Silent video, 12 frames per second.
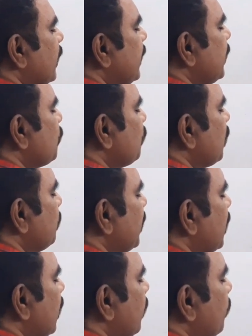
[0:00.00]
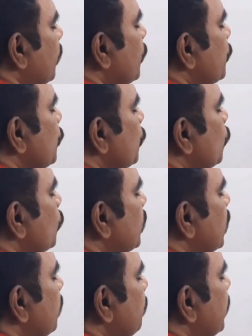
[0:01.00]
It will become
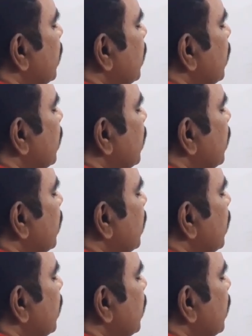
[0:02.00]
Newton